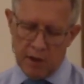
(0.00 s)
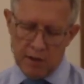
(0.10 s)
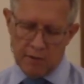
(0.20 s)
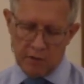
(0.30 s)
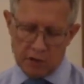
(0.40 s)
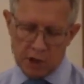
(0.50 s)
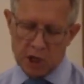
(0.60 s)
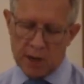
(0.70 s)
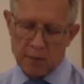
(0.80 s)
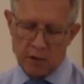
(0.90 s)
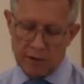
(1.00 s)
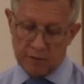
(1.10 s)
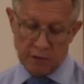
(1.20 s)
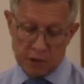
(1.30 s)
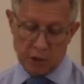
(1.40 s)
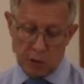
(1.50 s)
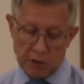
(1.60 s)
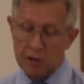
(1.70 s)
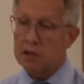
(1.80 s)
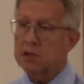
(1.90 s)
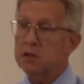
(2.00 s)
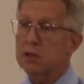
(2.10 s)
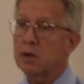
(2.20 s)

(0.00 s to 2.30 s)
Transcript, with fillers: the first chapter of 1 Corinthians.